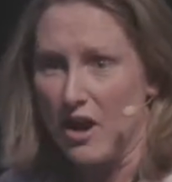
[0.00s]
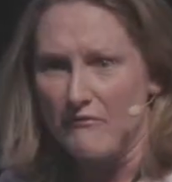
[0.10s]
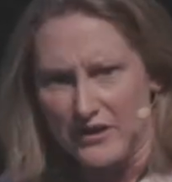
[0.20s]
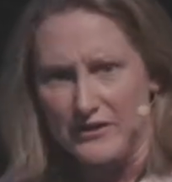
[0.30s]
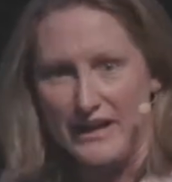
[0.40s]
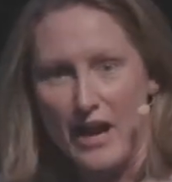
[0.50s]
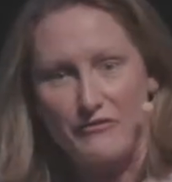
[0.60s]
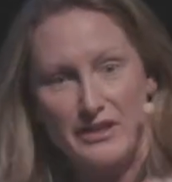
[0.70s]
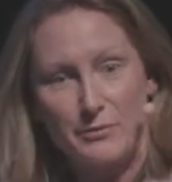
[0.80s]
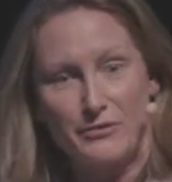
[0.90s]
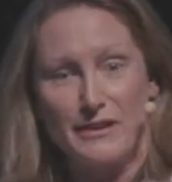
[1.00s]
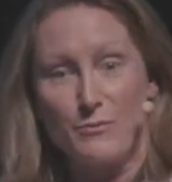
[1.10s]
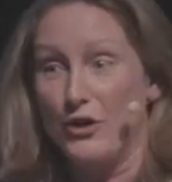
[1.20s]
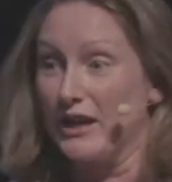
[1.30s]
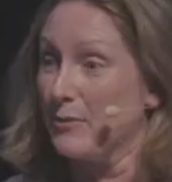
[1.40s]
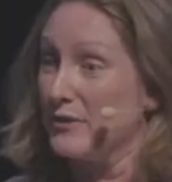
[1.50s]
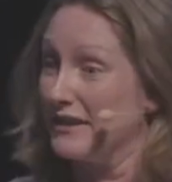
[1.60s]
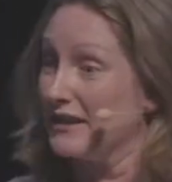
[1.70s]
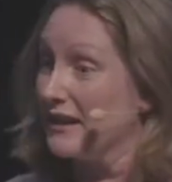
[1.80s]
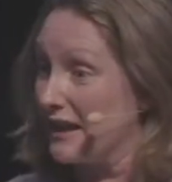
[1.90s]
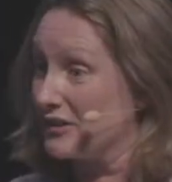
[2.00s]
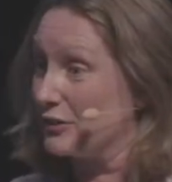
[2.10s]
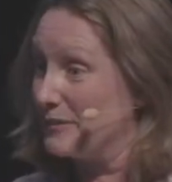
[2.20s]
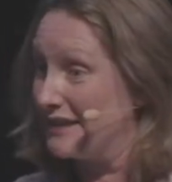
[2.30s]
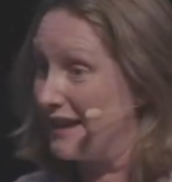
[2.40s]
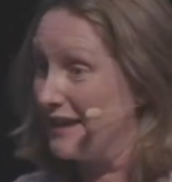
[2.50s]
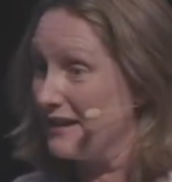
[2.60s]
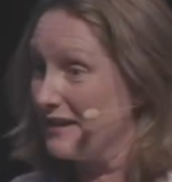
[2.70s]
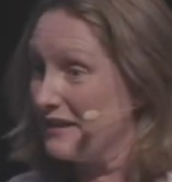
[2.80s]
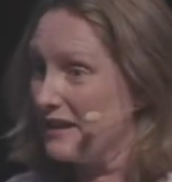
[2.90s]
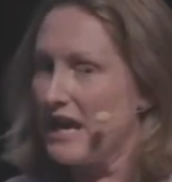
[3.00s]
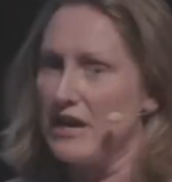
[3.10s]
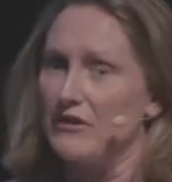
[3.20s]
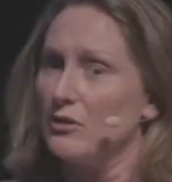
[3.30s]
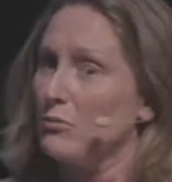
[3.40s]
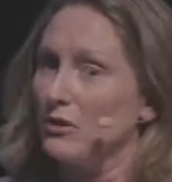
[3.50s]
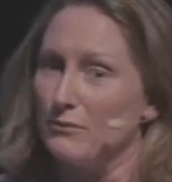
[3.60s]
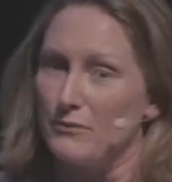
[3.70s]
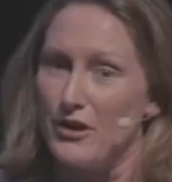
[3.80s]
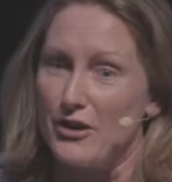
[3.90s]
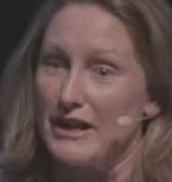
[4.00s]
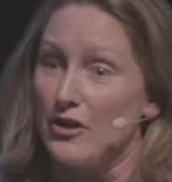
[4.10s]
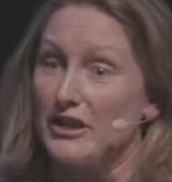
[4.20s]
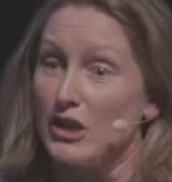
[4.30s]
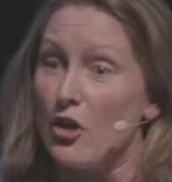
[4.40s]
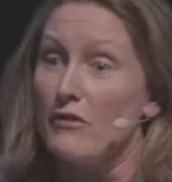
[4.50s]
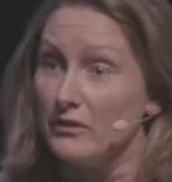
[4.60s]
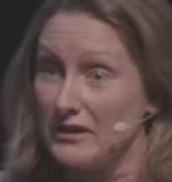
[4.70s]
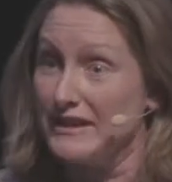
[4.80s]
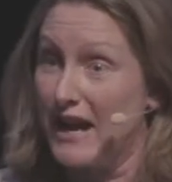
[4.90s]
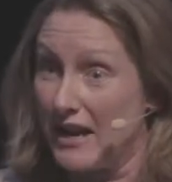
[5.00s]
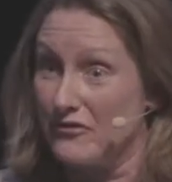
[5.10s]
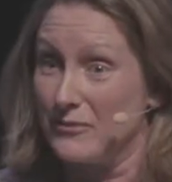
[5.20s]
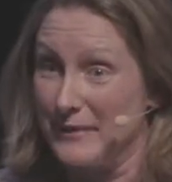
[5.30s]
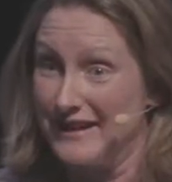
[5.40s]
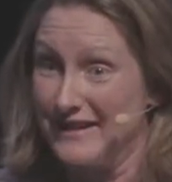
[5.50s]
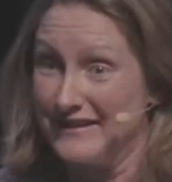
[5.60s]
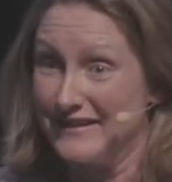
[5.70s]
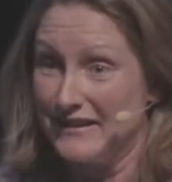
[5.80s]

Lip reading: I'm very comfortable in working within a classroom setting. Even learning on the oval is hard for me.